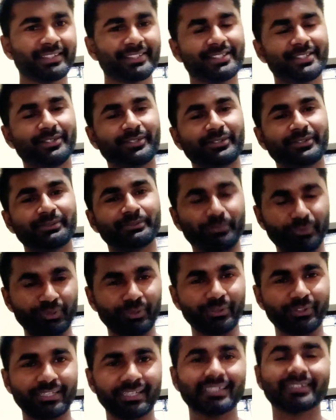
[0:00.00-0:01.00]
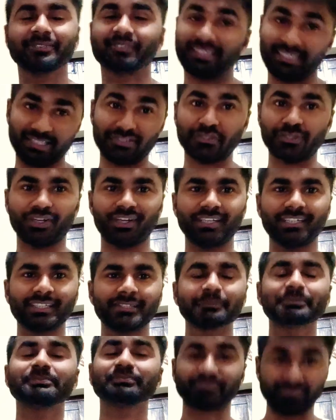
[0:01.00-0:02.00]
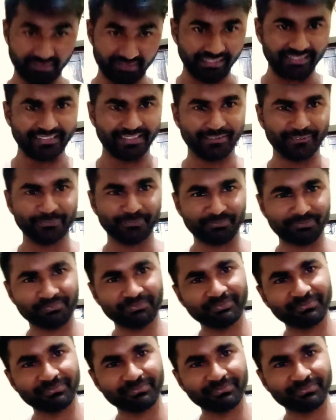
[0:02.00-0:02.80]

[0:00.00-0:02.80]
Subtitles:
So for today, that's all. Thank you.